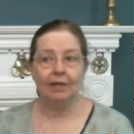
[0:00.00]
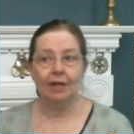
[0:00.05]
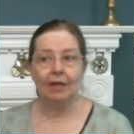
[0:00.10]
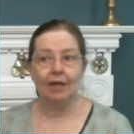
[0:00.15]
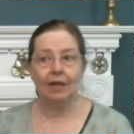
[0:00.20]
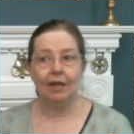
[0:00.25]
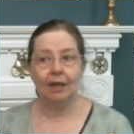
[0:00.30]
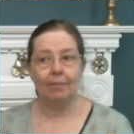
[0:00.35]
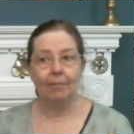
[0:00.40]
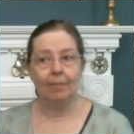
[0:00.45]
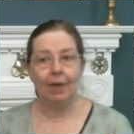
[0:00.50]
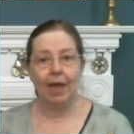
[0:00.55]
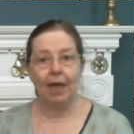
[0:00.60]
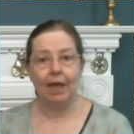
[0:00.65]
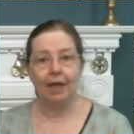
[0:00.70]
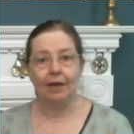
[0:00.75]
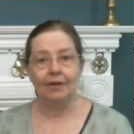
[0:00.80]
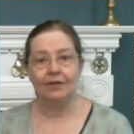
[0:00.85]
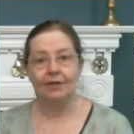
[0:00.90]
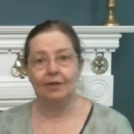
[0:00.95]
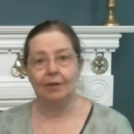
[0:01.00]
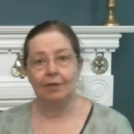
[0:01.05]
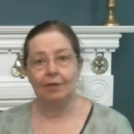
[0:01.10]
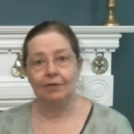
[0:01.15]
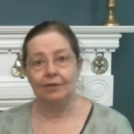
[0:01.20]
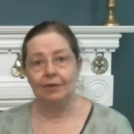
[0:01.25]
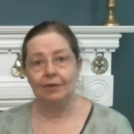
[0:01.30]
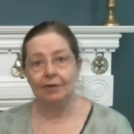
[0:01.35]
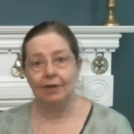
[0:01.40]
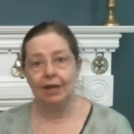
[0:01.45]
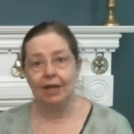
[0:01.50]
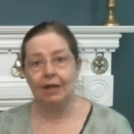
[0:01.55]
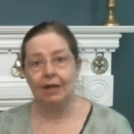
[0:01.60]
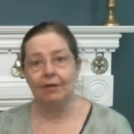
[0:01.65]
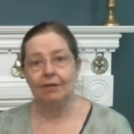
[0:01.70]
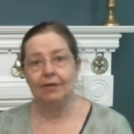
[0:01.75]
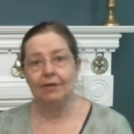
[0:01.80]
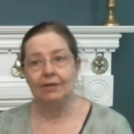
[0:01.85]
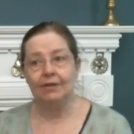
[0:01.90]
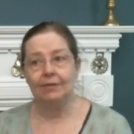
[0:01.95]
it impacts those who
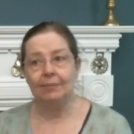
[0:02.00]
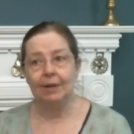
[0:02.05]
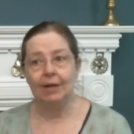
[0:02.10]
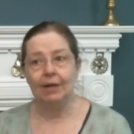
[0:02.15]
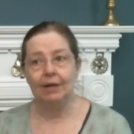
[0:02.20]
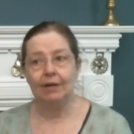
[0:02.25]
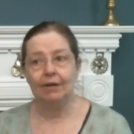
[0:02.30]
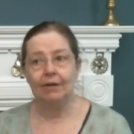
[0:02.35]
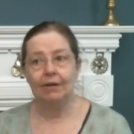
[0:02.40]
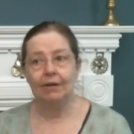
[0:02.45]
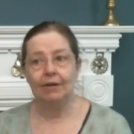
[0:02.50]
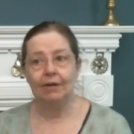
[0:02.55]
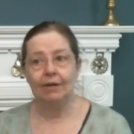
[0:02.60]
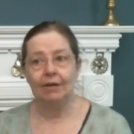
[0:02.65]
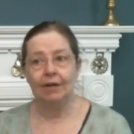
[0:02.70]
hear the speaker,